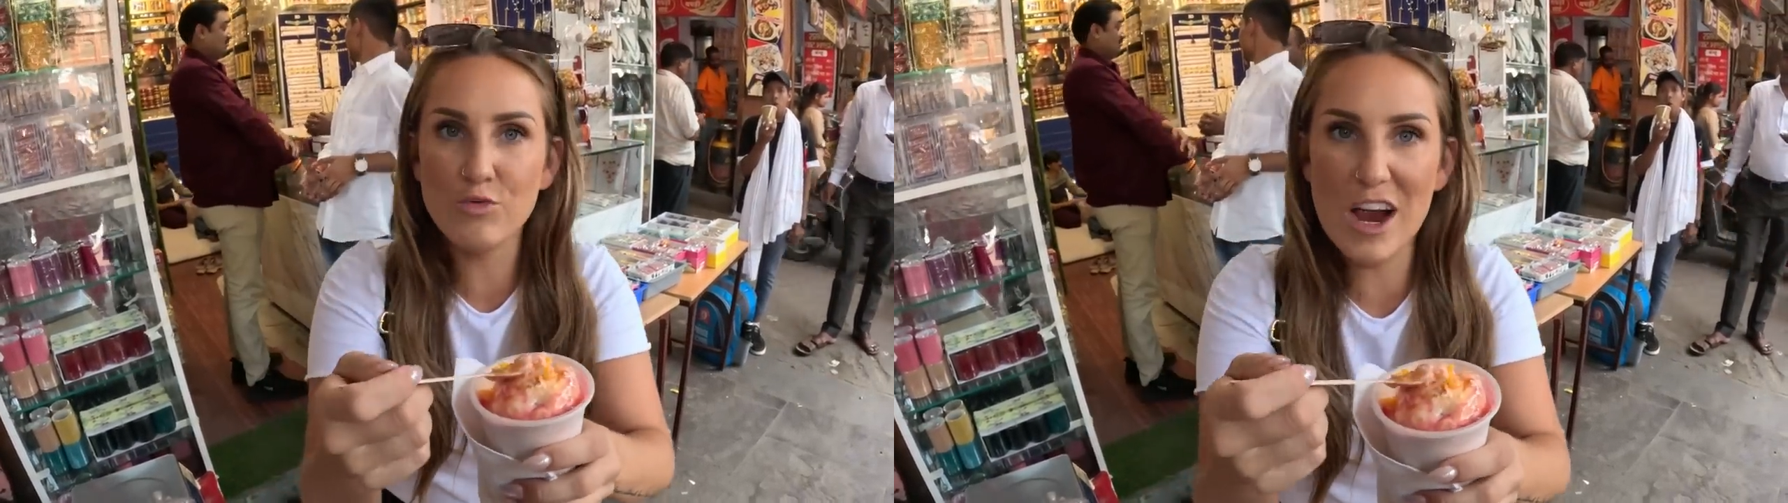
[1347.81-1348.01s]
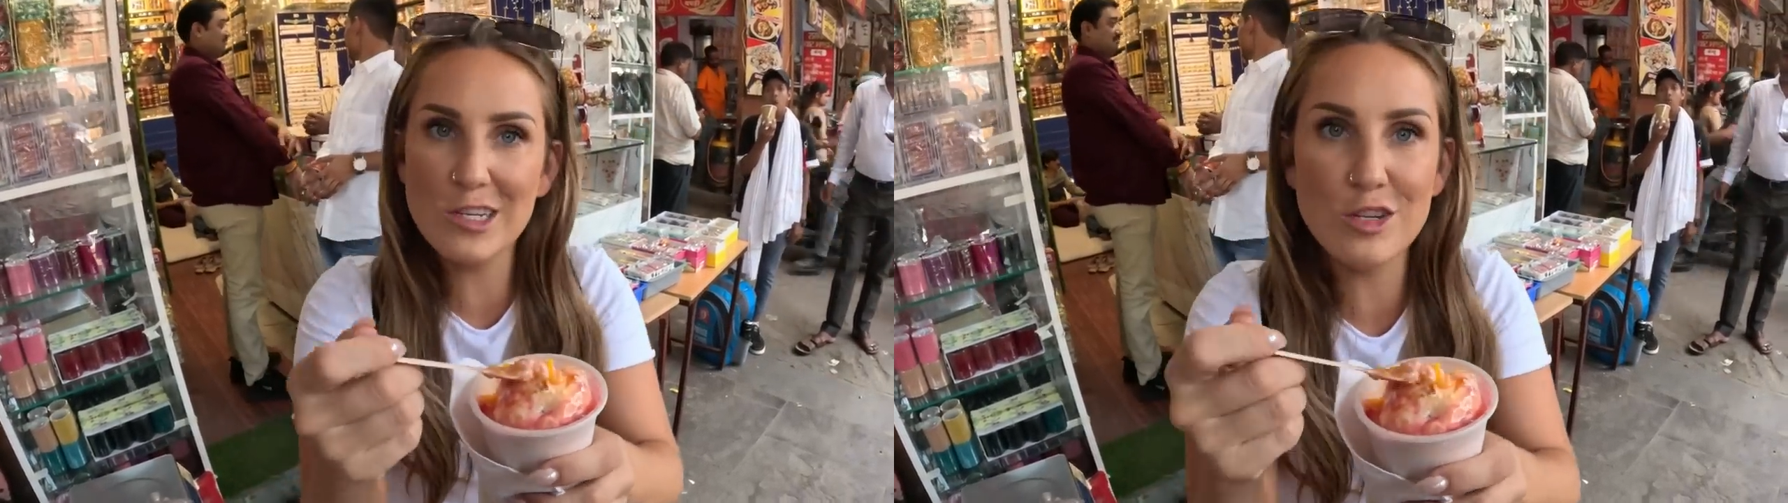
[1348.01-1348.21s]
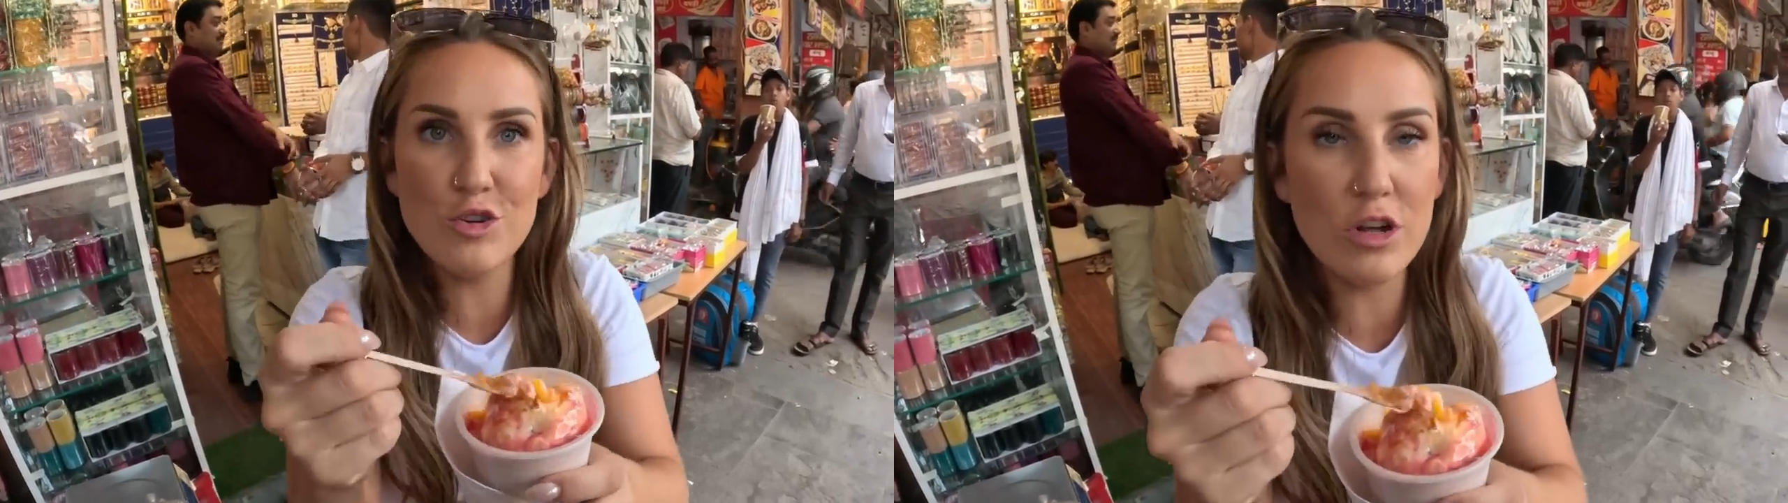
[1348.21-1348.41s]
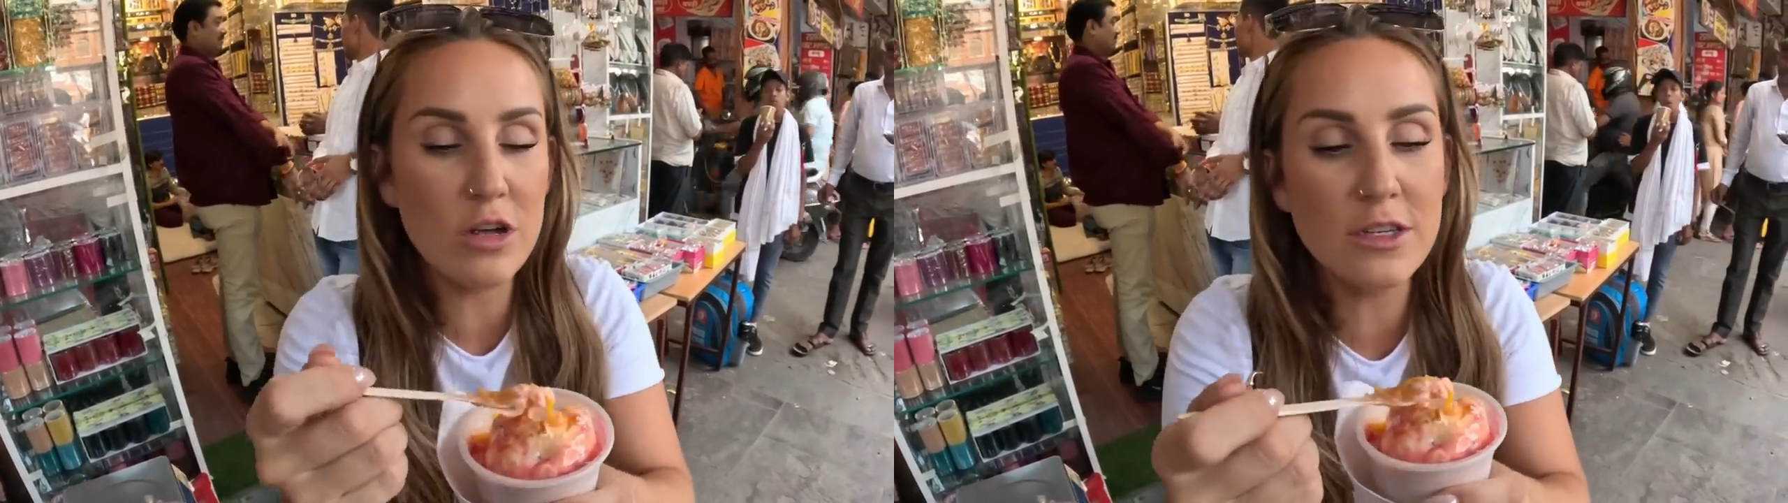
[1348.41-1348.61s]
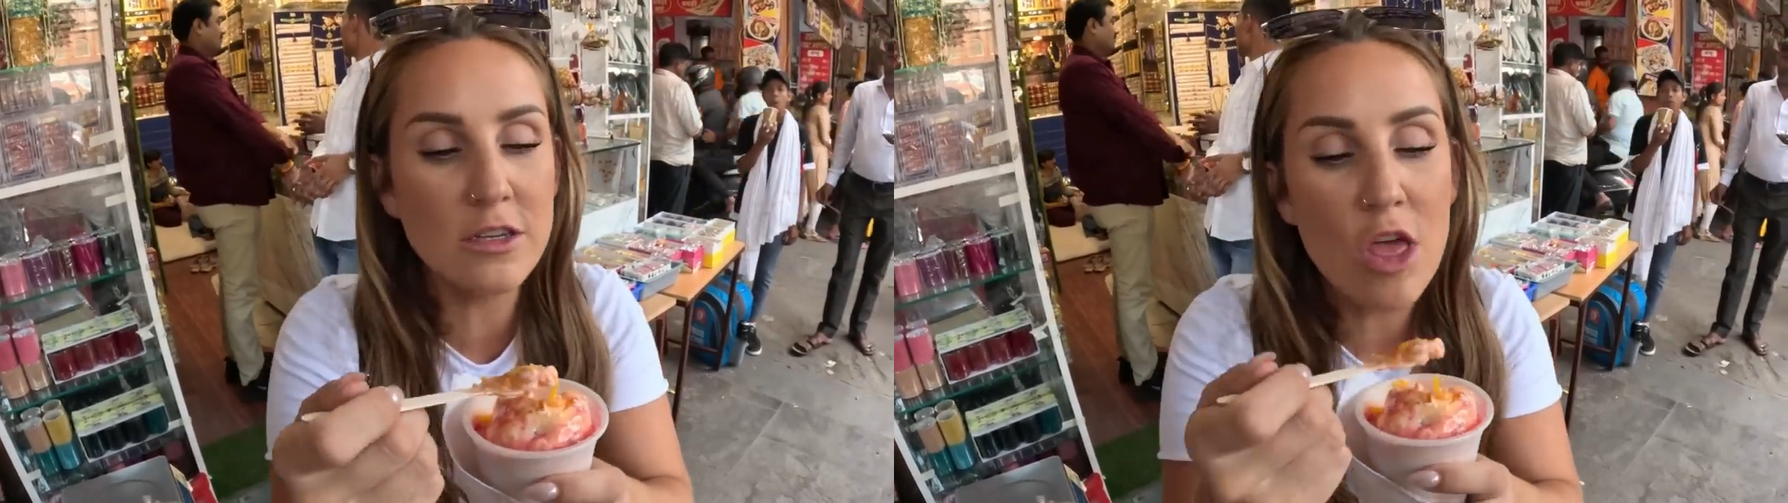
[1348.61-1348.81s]

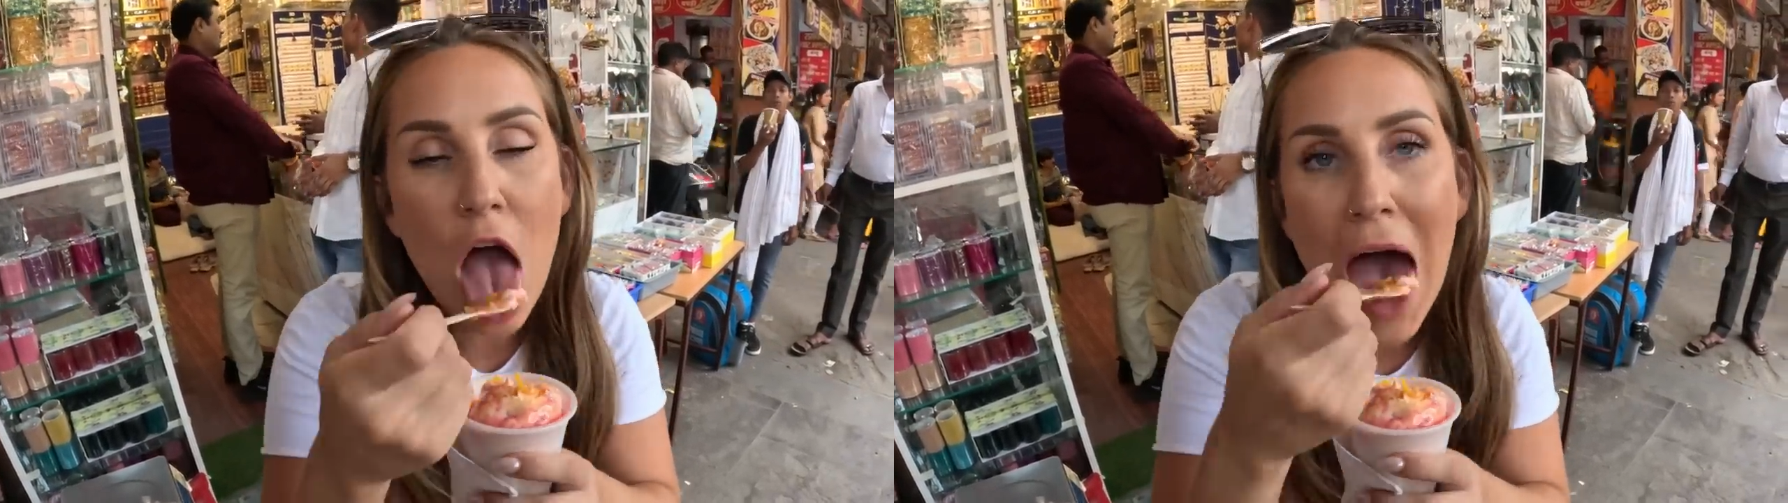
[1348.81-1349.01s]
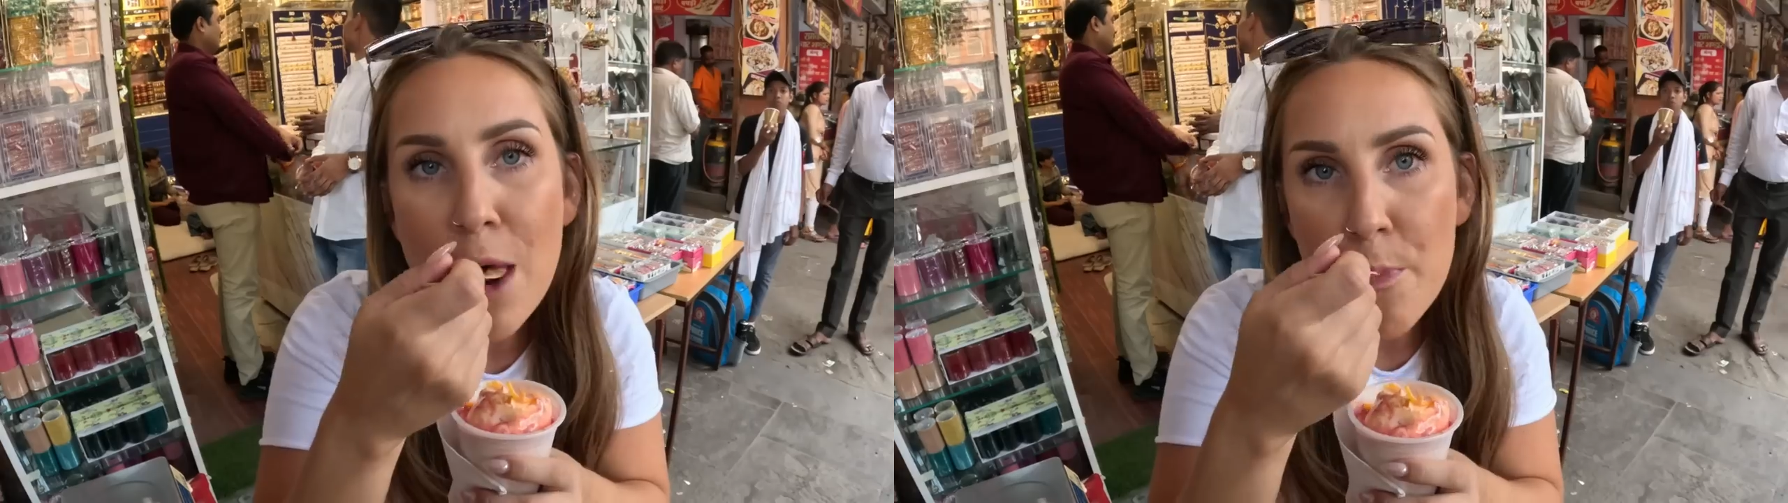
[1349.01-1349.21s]
noodles.